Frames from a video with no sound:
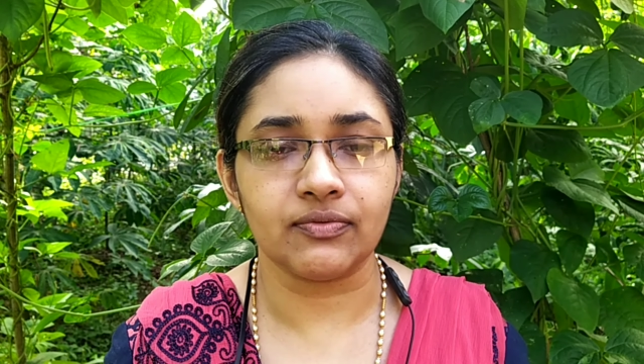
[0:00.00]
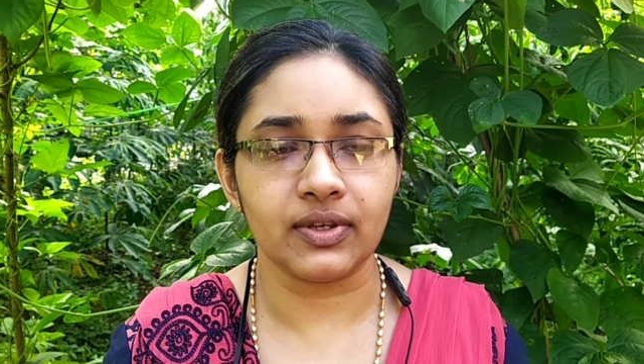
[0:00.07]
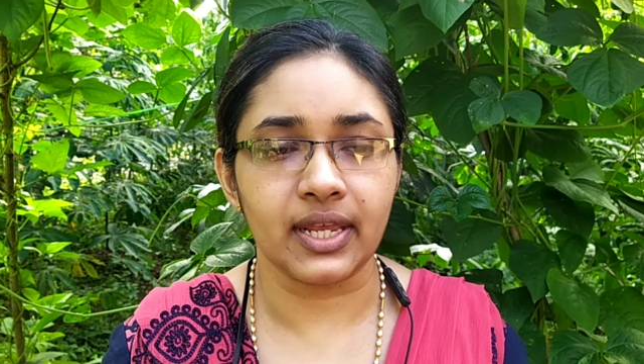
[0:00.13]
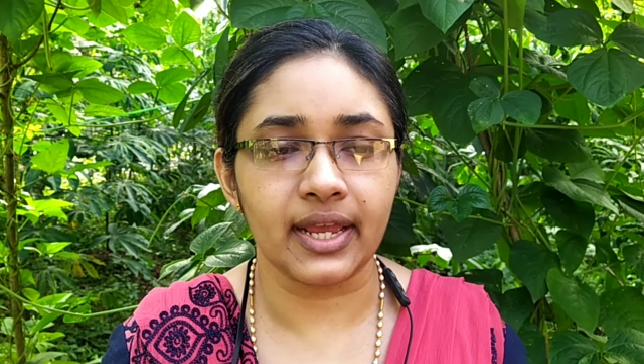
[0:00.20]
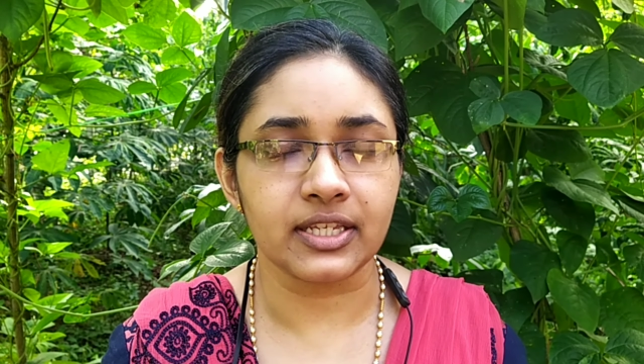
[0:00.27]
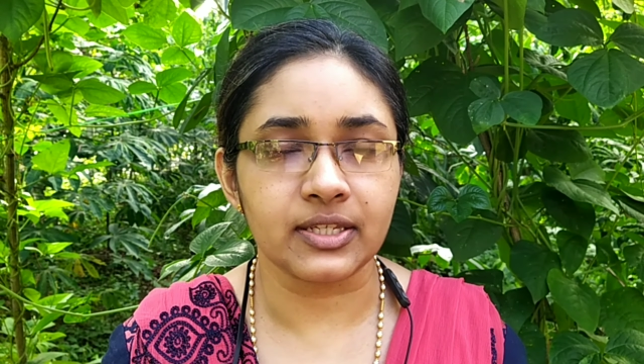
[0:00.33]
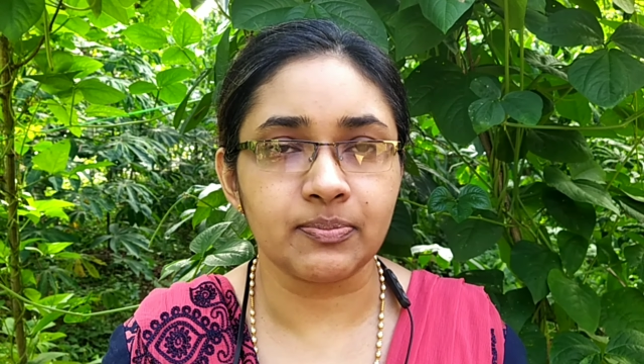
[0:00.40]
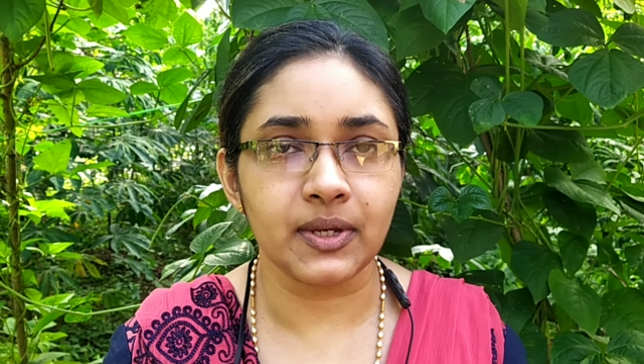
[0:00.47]

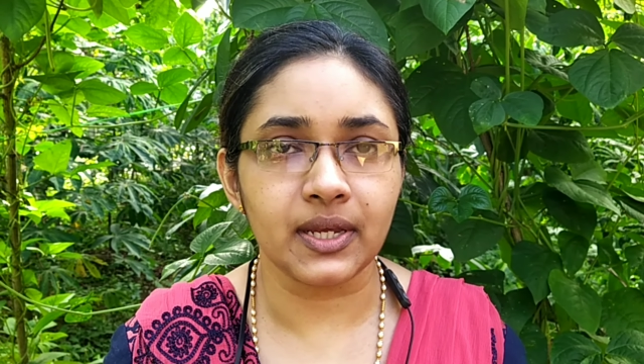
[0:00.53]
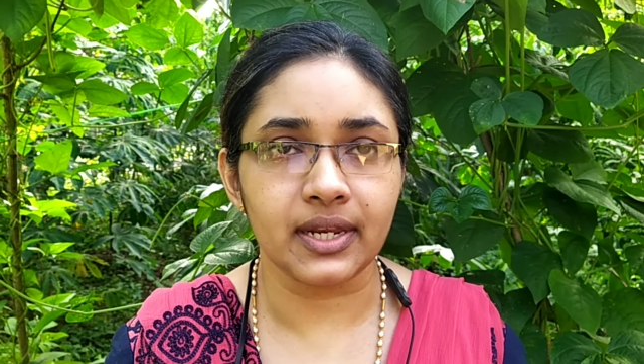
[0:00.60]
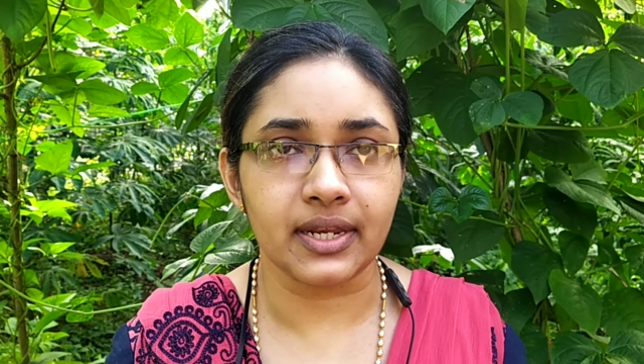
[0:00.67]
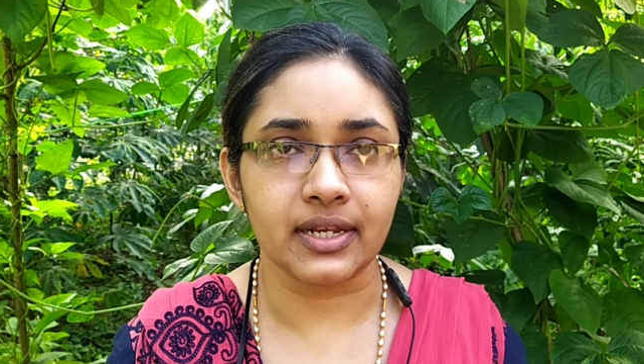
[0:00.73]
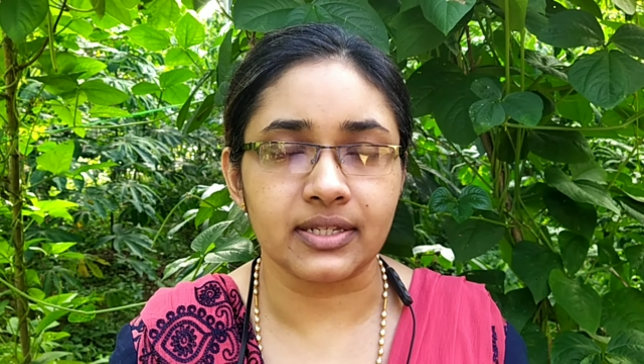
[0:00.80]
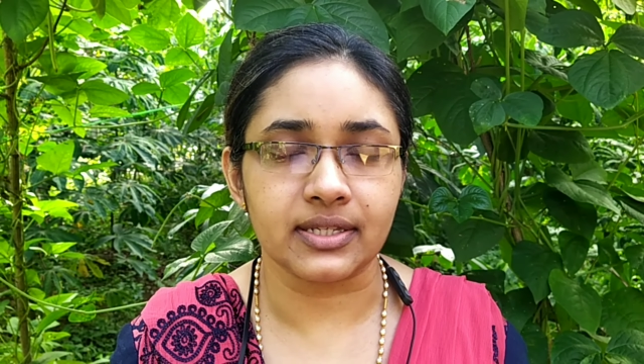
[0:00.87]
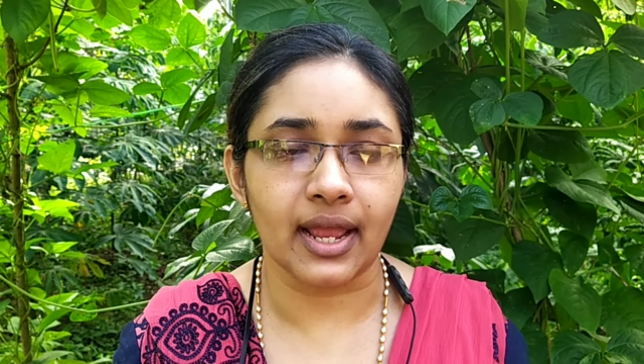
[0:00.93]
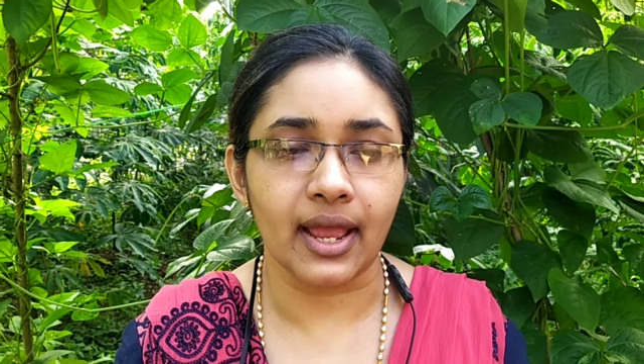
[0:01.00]
we
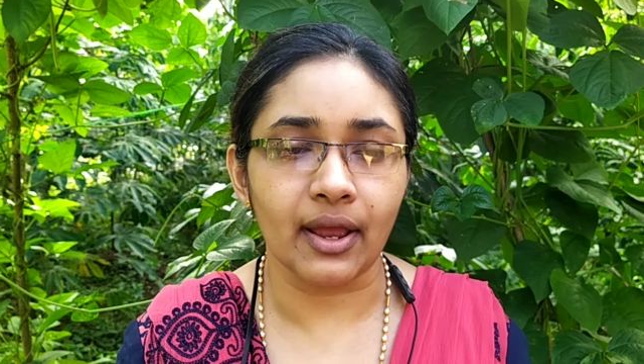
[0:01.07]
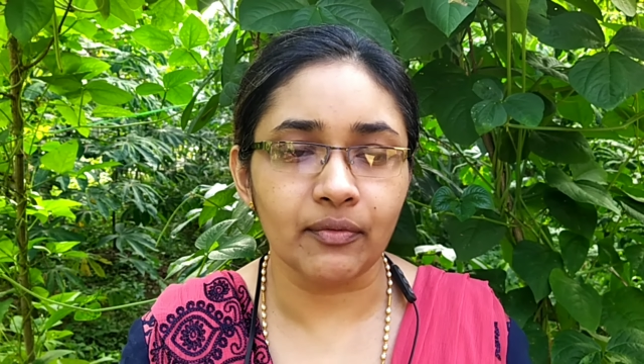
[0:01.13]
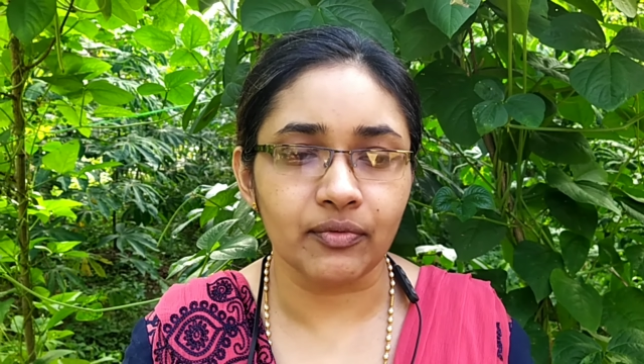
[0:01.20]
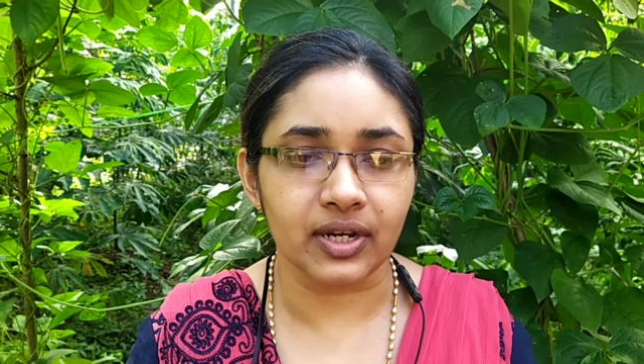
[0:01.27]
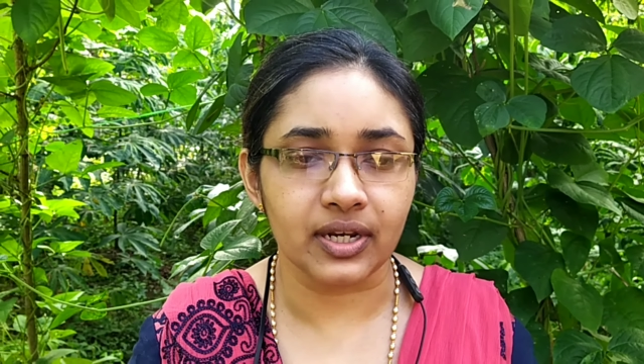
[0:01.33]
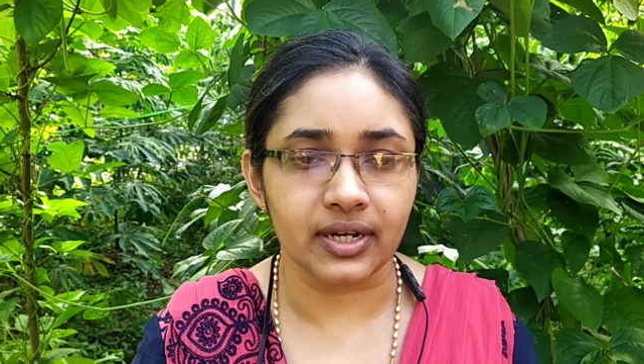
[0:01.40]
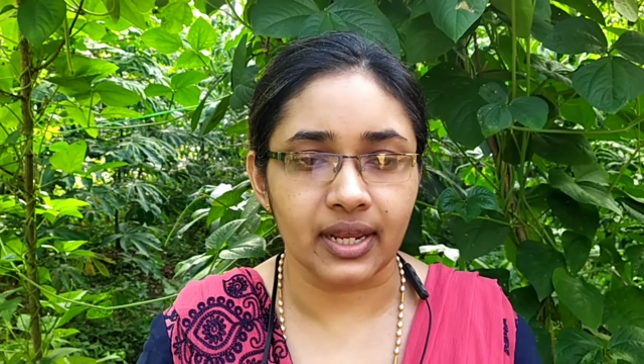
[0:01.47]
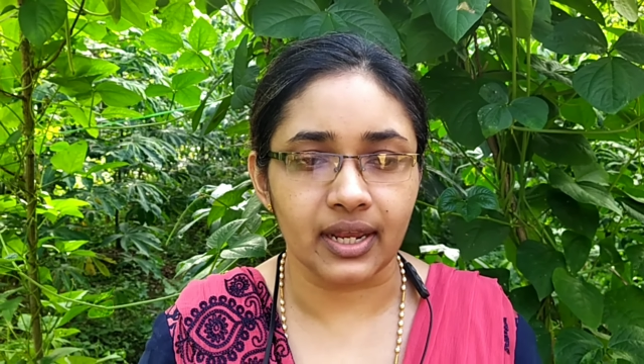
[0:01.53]
experience
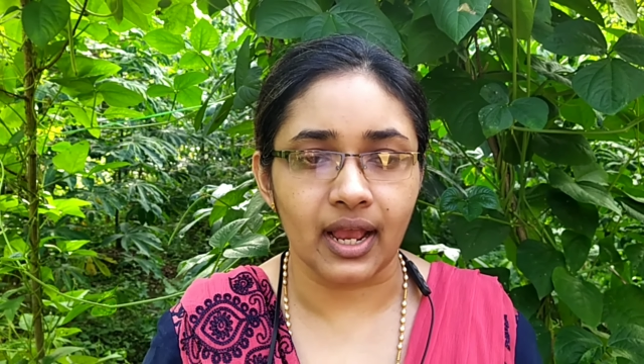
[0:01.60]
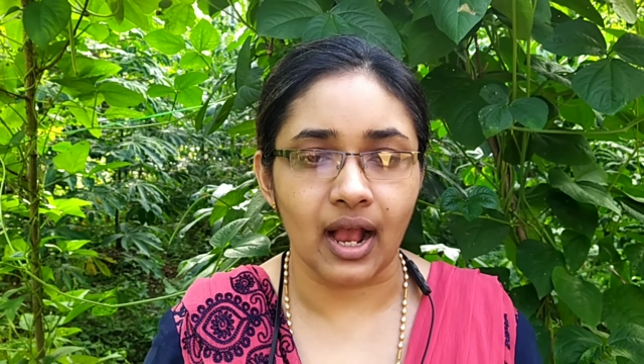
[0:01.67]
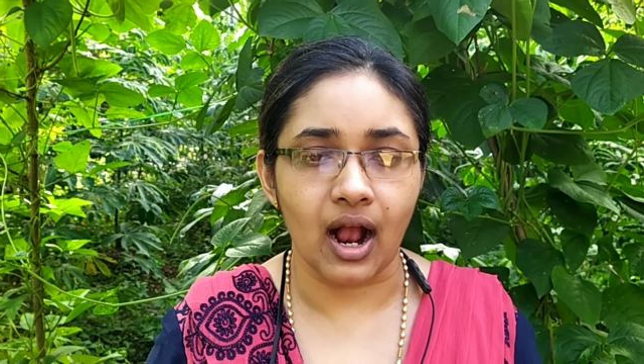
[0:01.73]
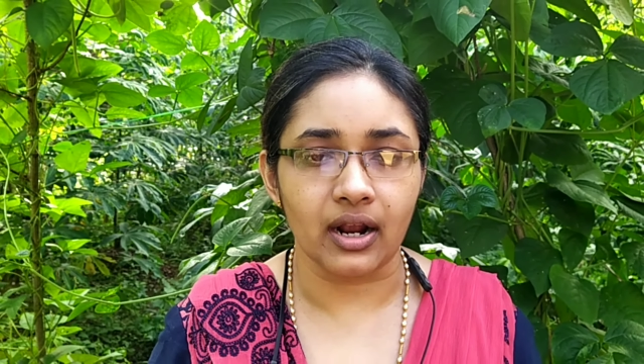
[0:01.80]
every day